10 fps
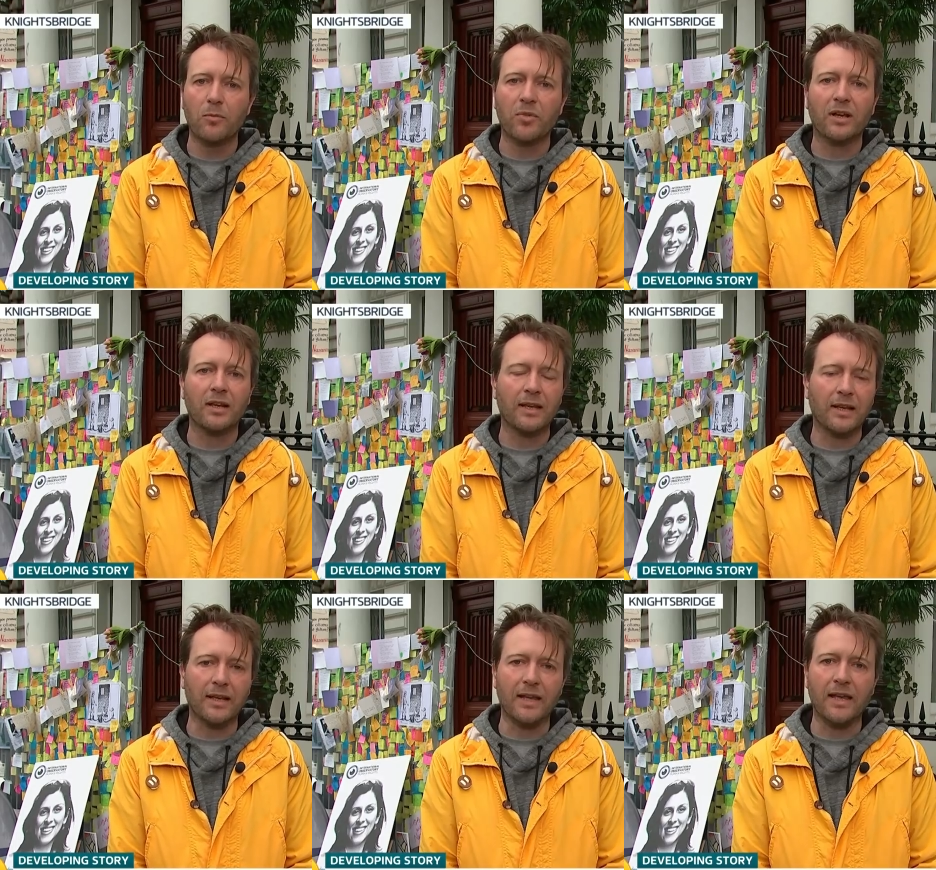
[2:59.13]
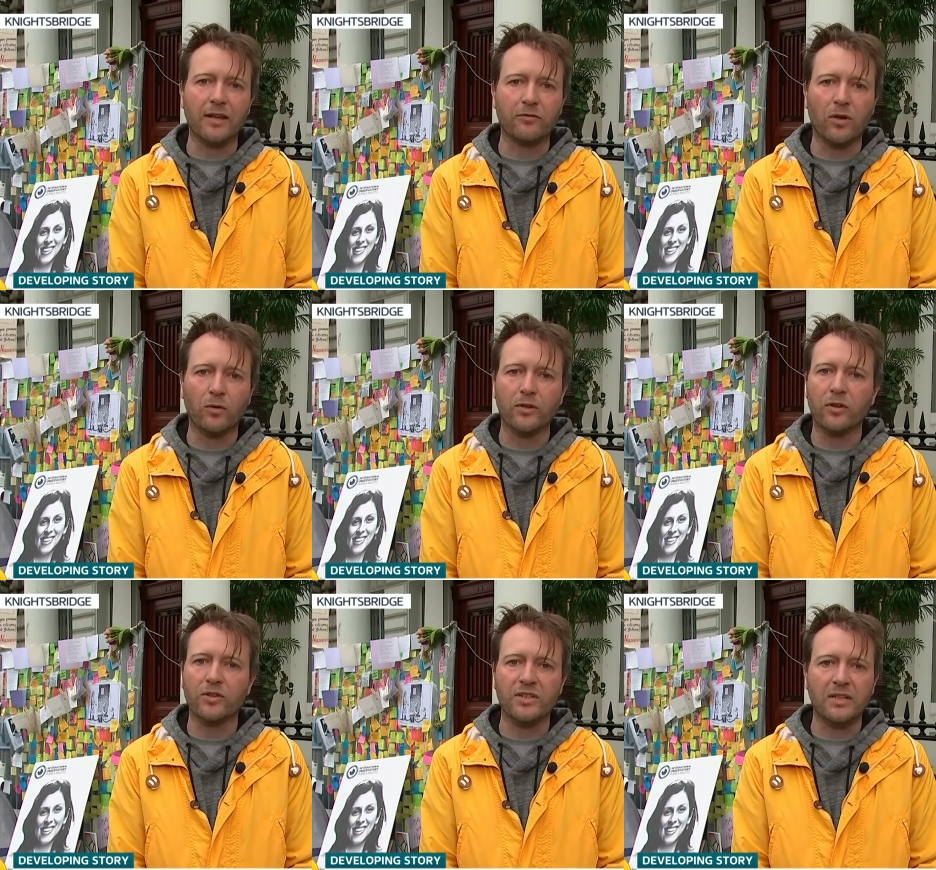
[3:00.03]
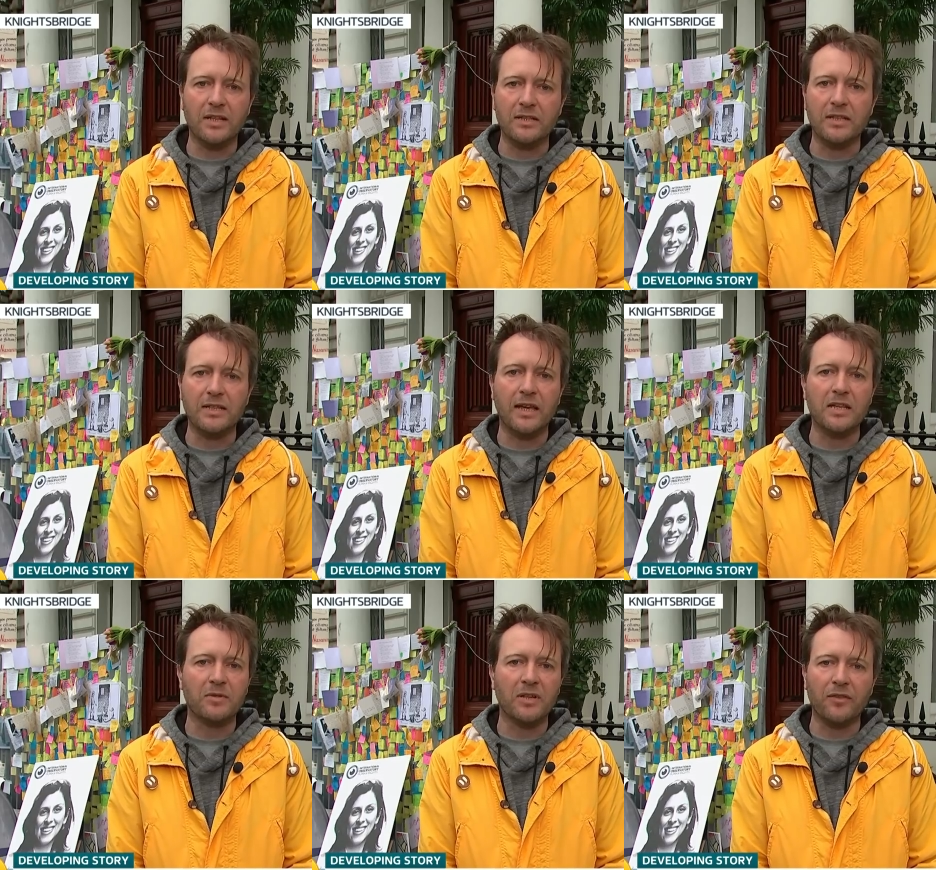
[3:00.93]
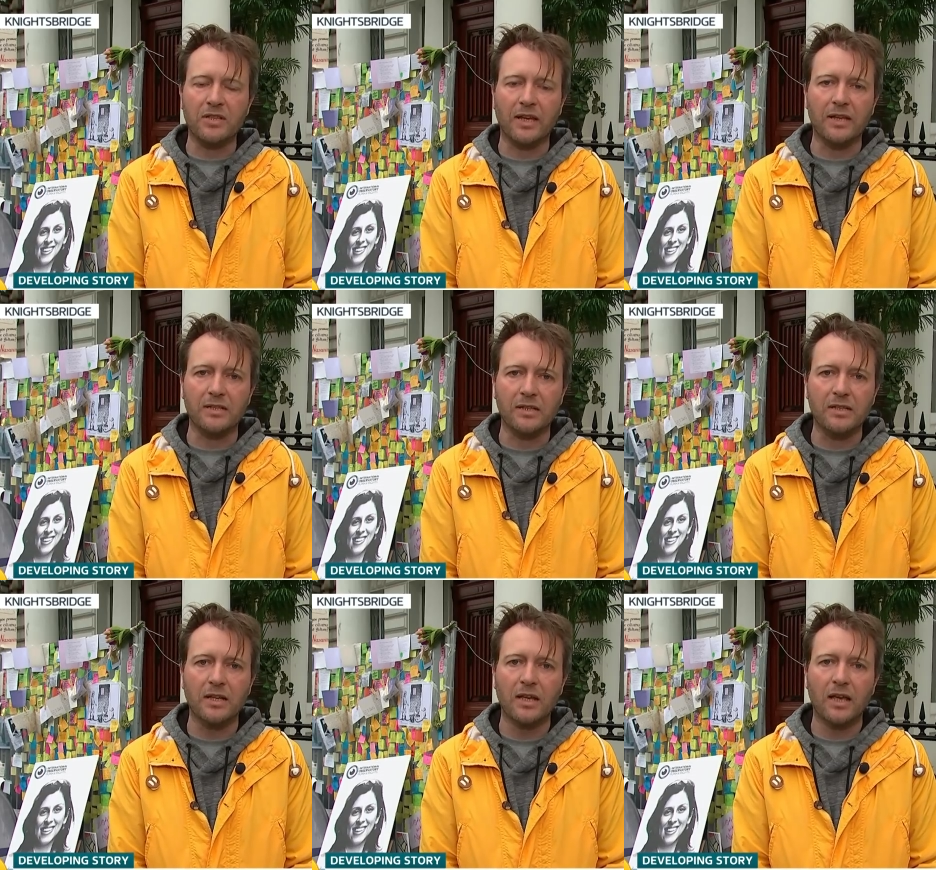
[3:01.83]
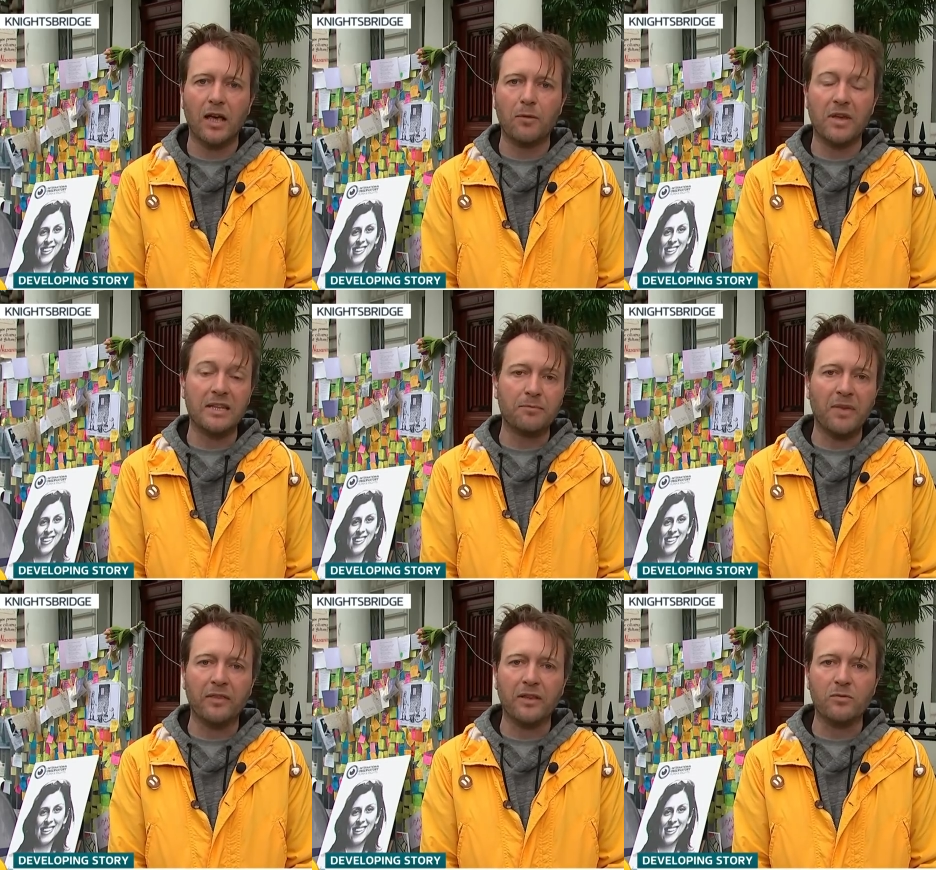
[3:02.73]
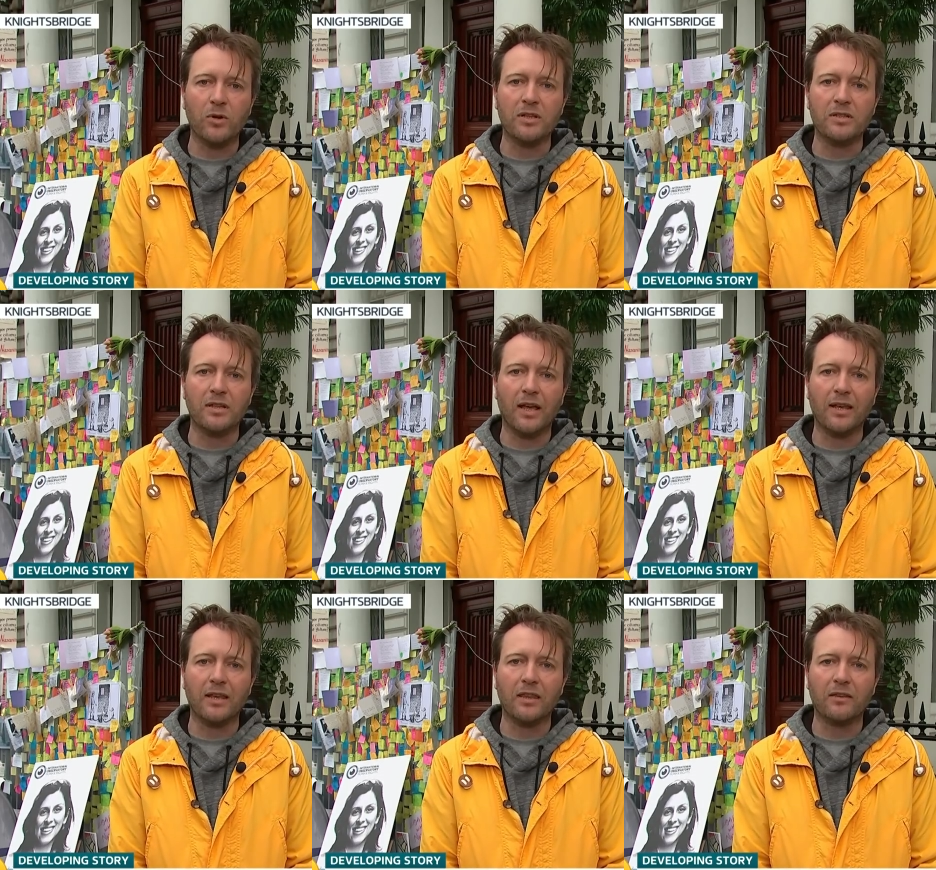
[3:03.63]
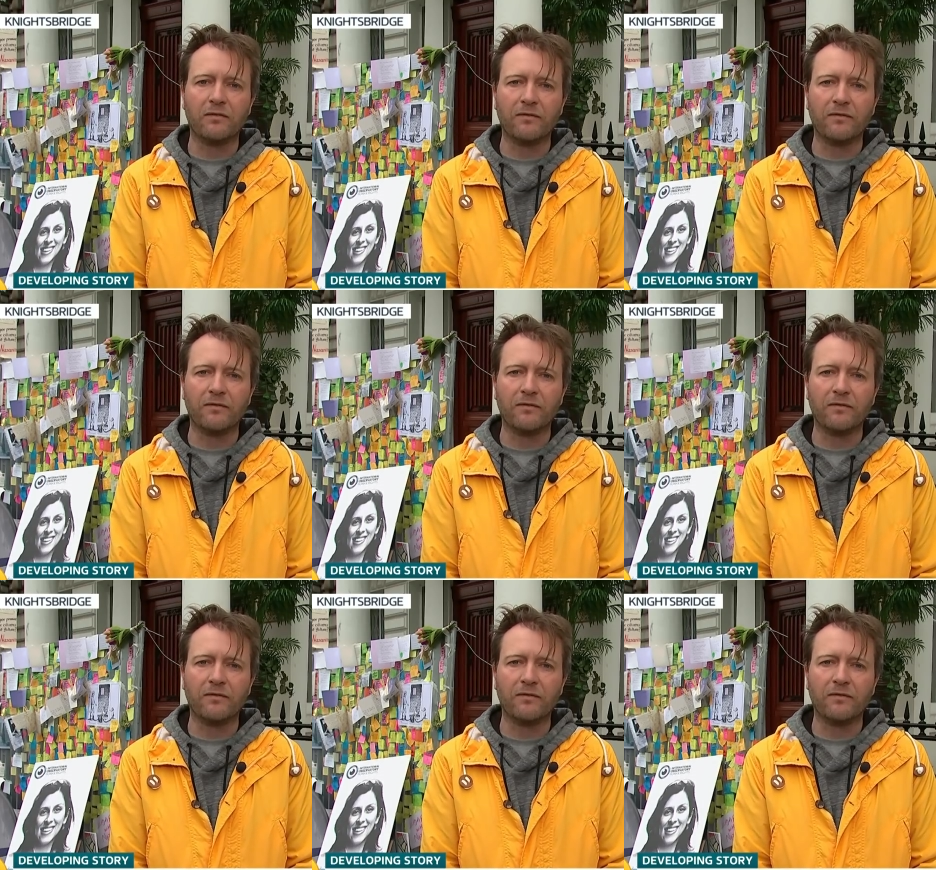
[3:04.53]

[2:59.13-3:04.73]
Speaker 1: But clearly he had a role, not just in Nazanin's case, but in others' cases. Um, he did make things worse, and, and the